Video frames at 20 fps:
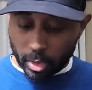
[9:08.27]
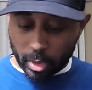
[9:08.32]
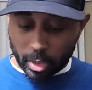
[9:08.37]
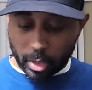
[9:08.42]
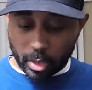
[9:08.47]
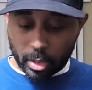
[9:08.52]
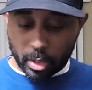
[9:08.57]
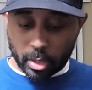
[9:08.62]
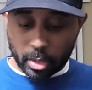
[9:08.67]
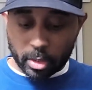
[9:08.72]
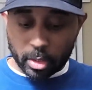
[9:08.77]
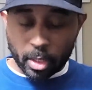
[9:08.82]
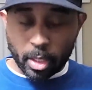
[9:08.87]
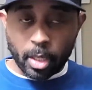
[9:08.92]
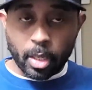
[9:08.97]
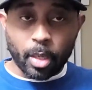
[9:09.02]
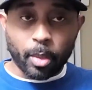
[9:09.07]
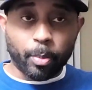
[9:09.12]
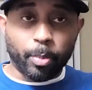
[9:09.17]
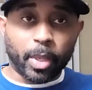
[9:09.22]
is
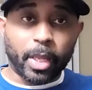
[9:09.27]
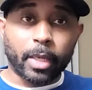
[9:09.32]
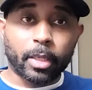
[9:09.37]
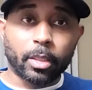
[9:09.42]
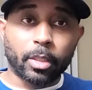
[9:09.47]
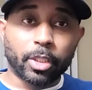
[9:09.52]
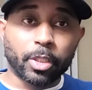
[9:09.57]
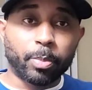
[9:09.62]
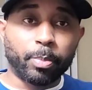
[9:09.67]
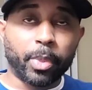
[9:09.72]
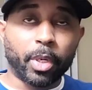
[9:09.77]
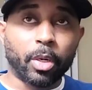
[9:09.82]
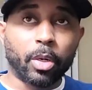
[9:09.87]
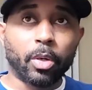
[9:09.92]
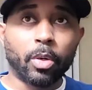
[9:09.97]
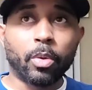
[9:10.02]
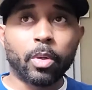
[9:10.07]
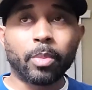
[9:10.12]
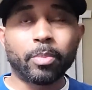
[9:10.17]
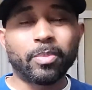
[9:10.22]
blacklist
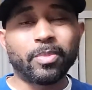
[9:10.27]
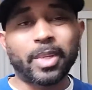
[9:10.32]
barrel.